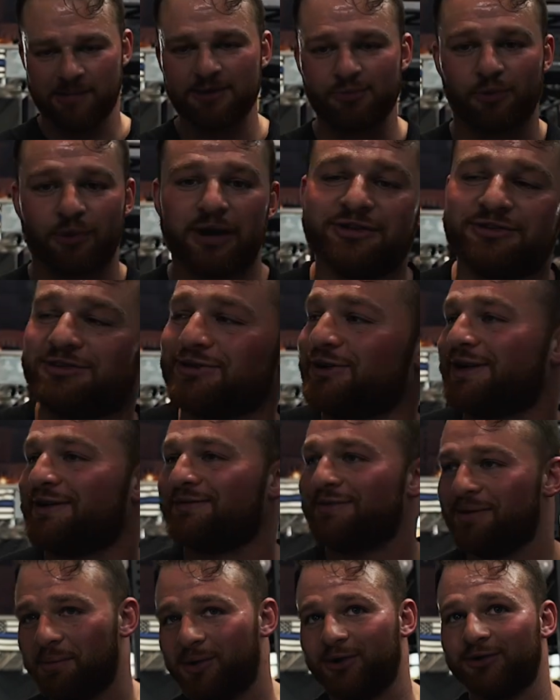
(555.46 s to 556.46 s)
in way too good of
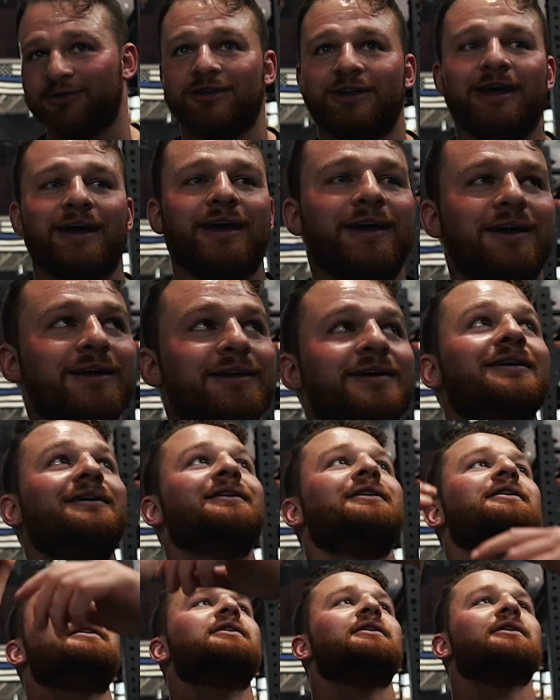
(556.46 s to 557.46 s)
a mood today.
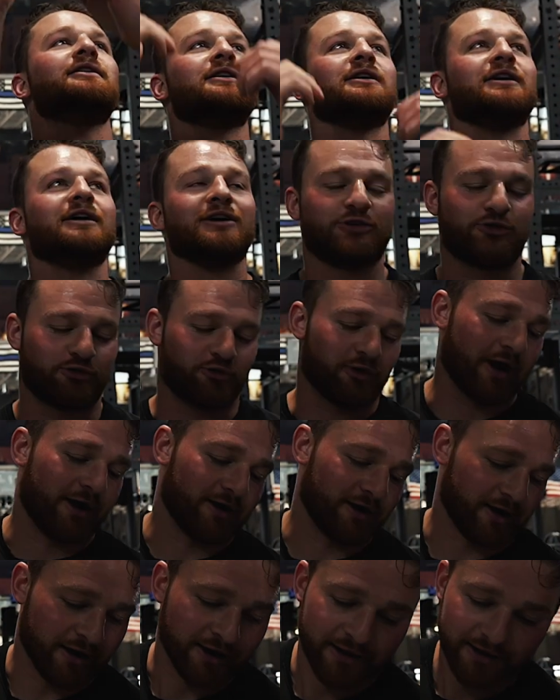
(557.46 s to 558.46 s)
It's
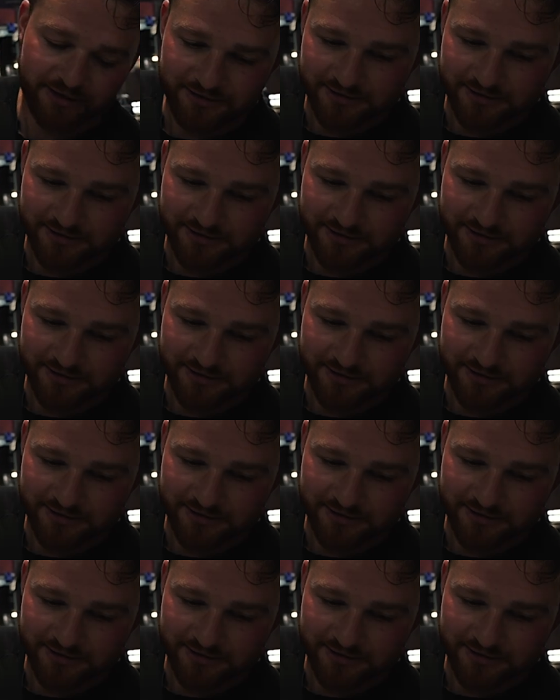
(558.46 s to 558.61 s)
Friday.